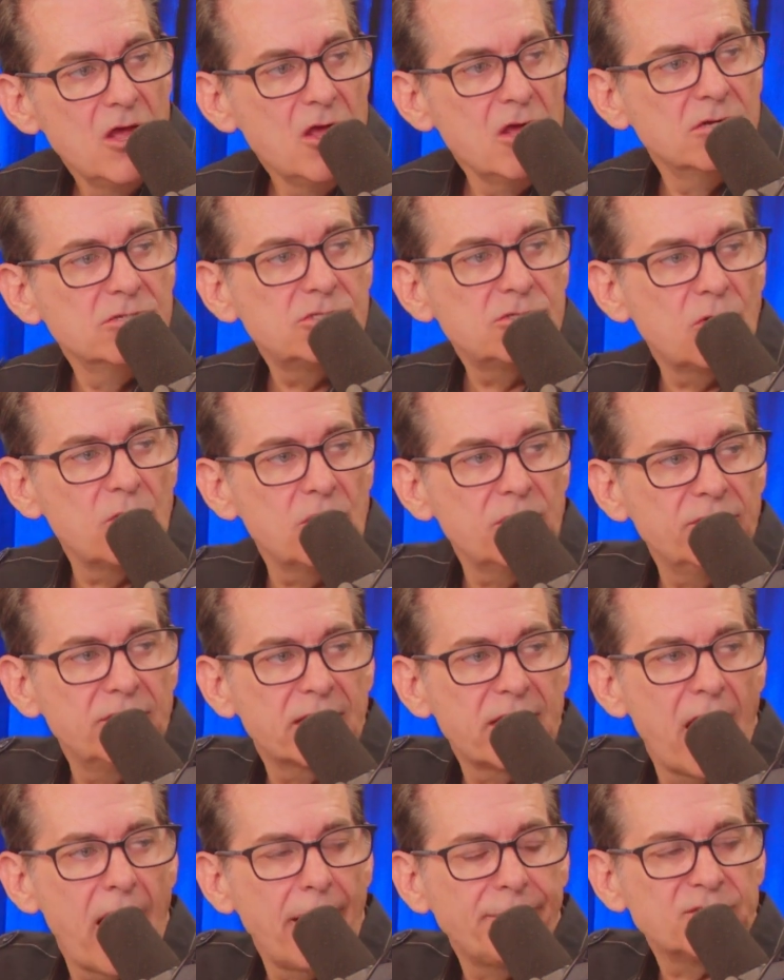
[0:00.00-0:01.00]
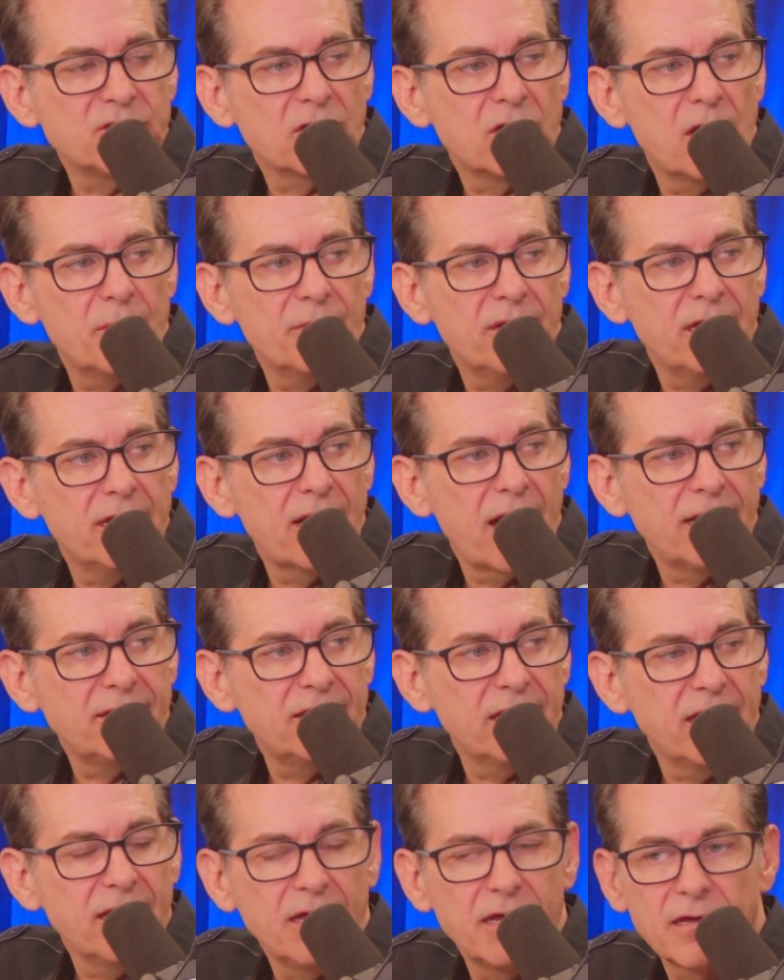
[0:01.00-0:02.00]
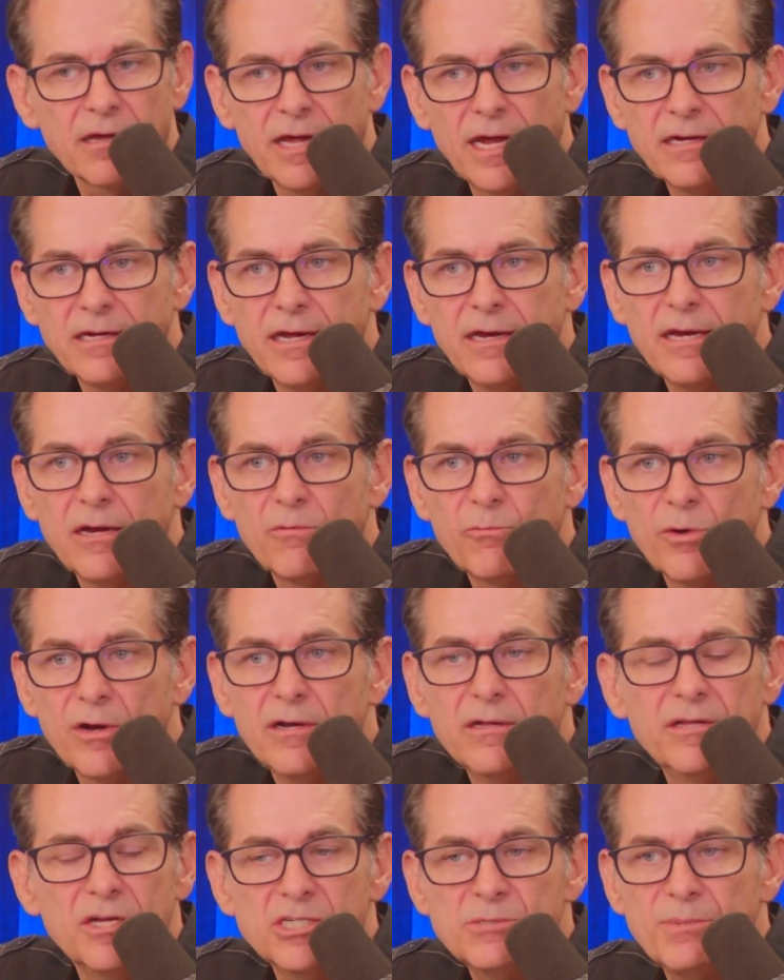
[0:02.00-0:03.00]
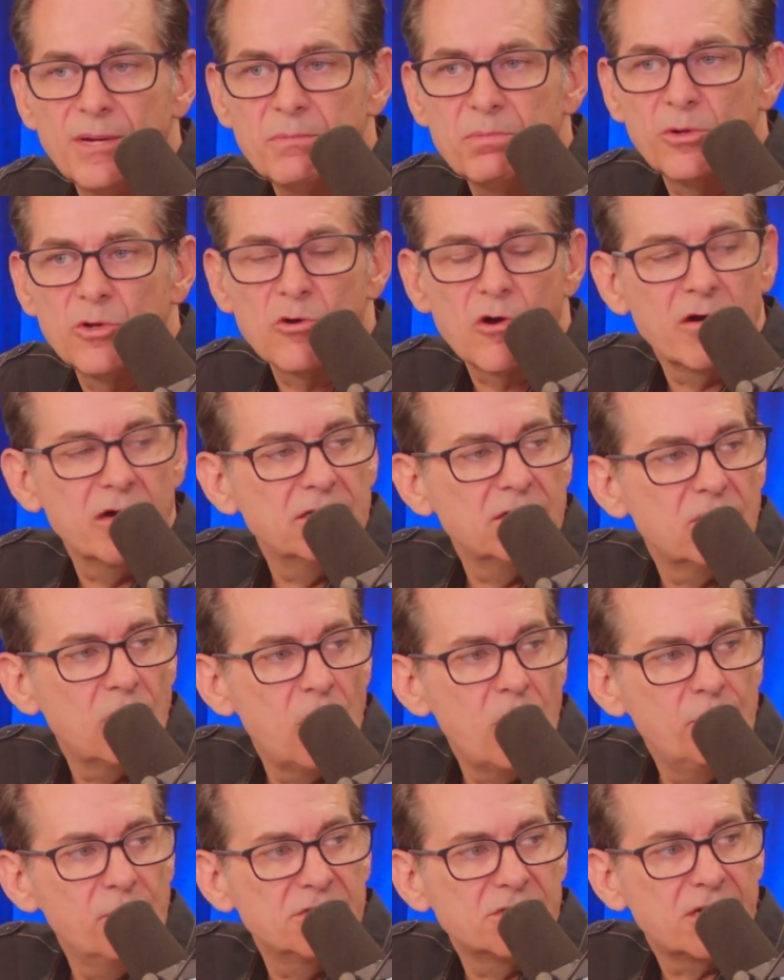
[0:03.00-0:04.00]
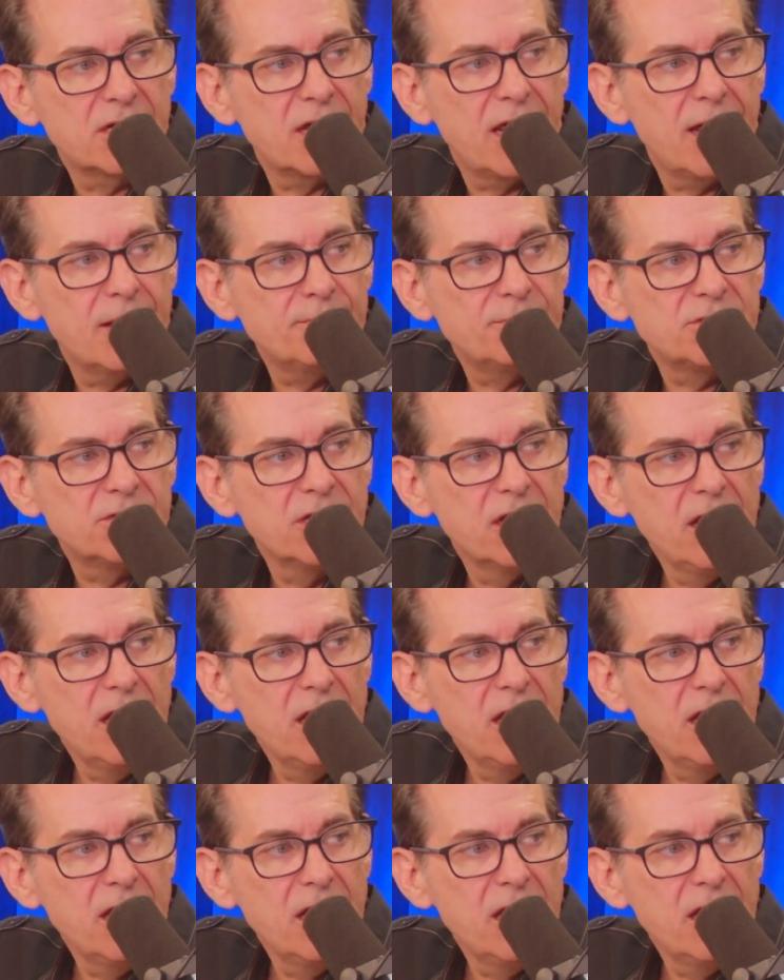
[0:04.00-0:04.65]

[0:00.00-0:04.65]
So the cops are coming in, I think, and getting rid of these people who are in homeless camps